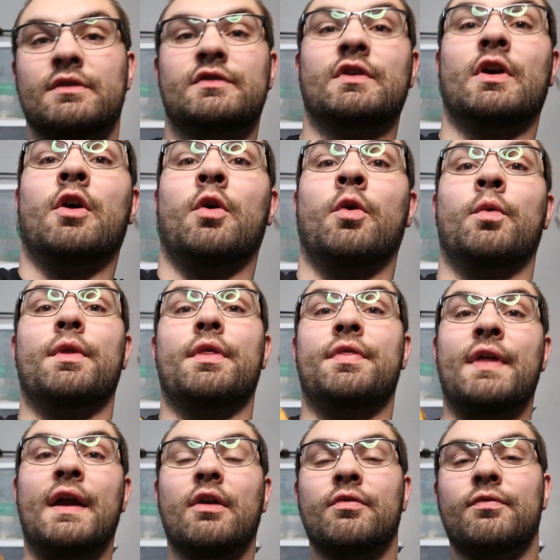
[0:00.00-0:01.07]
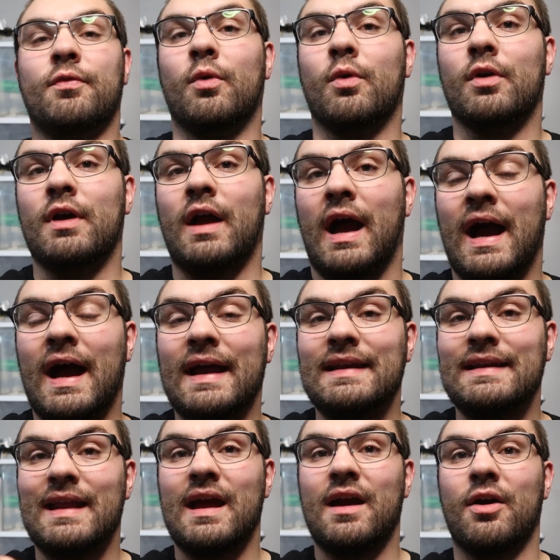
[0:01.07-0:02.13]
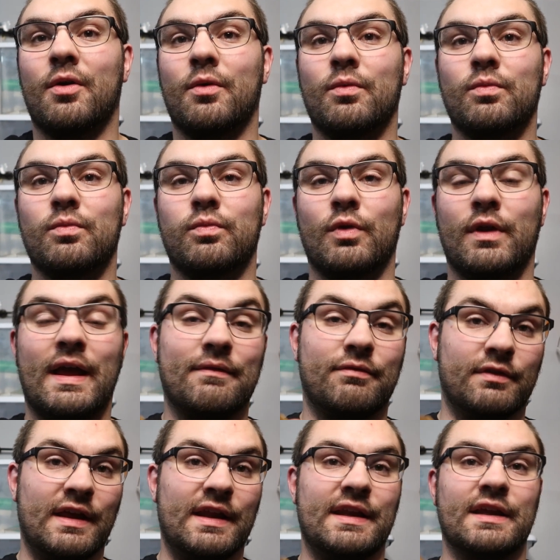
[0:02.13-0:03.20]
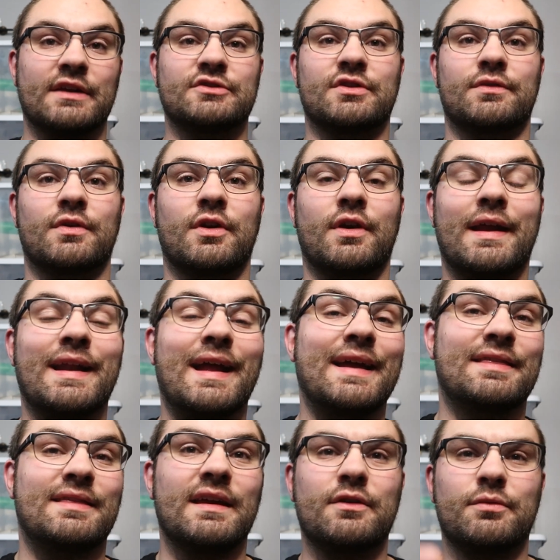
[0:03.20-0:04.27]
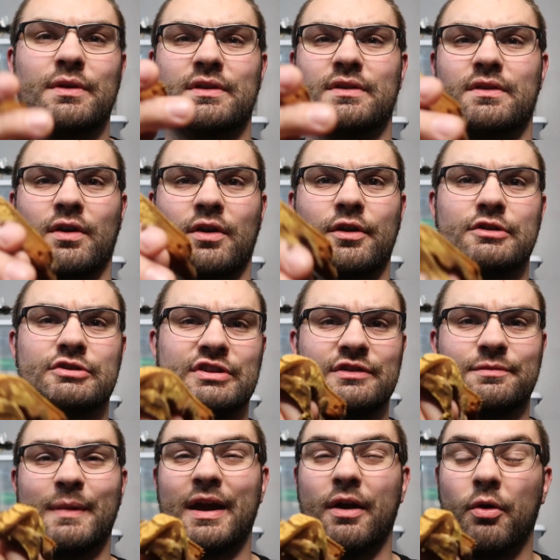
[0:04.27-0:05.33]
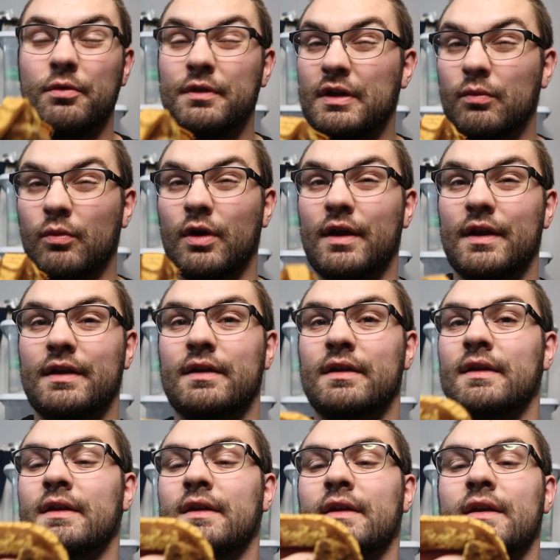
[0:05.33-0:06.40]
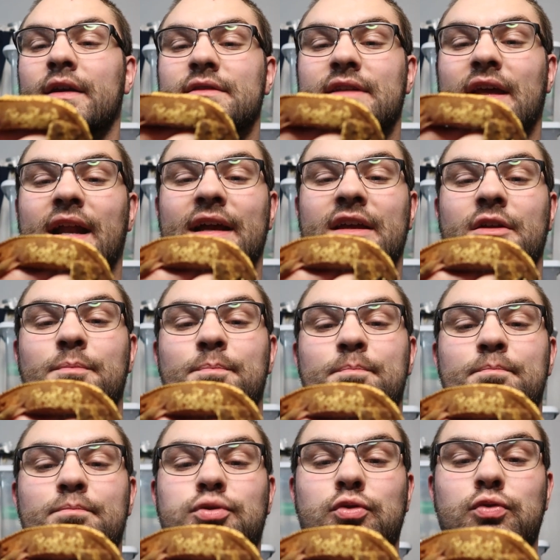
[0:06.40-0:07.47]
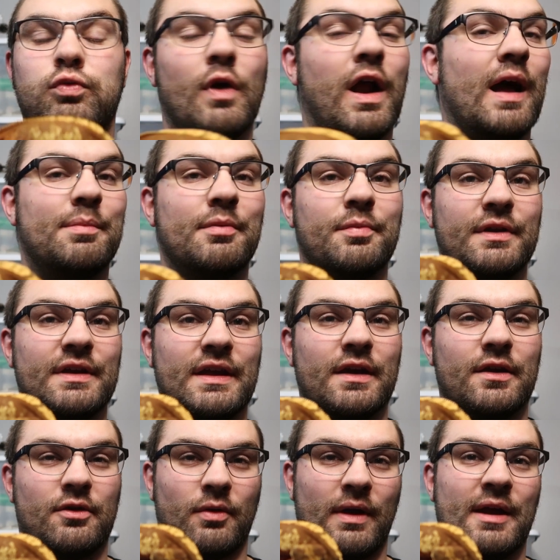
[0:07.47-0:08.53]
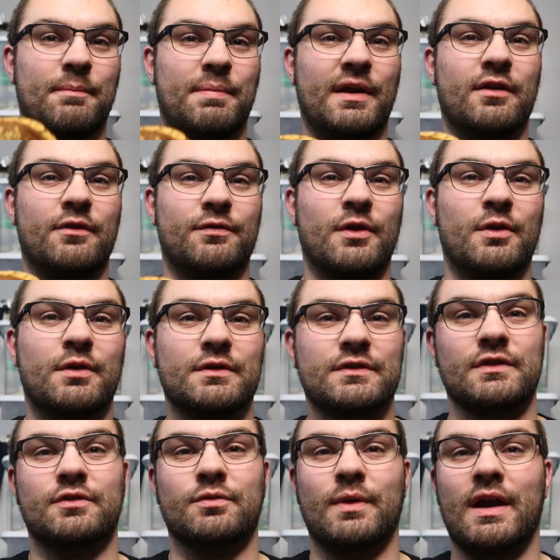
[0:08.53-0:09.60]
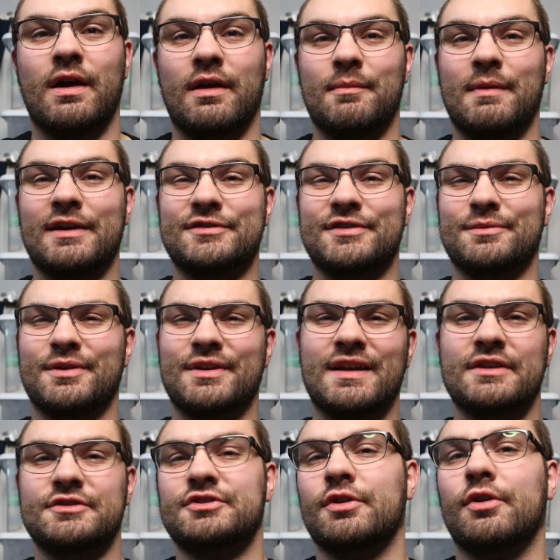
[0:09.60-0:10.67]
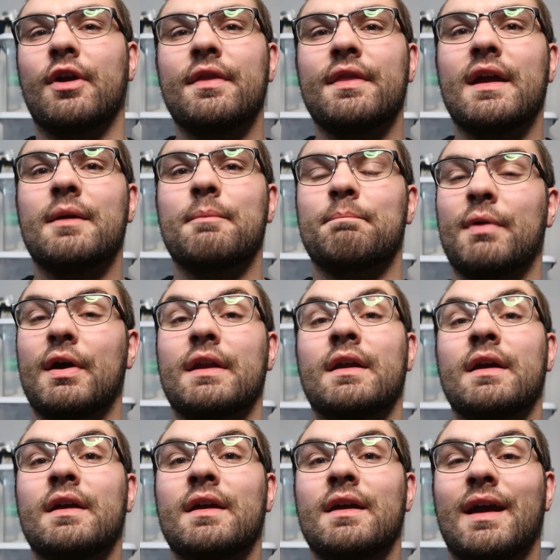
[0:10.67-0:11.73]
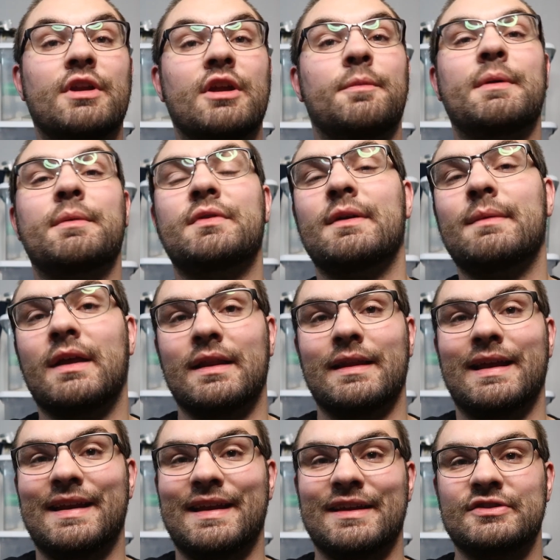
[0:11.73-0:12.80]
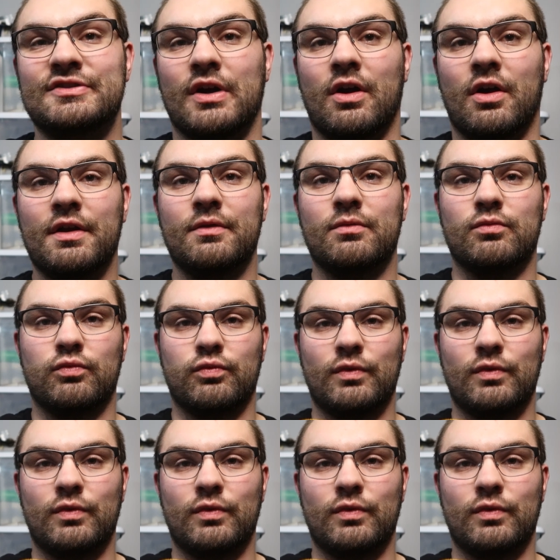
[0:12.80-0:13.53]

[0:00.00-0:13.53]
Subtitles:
So therefore I now will have lineage of her, and I think with her she's my only one that I could probably get grandparent photos as well. I'm actually really not sure on that, but when you hear people talk about lineage, all